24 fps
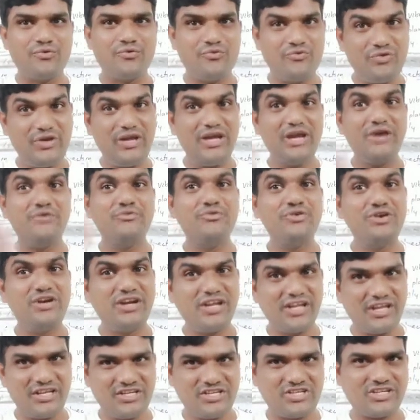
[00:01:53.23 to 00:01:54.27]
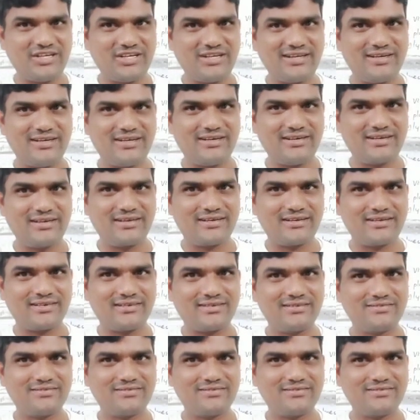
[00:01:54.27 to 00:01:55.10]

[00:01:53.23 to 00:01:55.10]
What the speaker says: wave nature.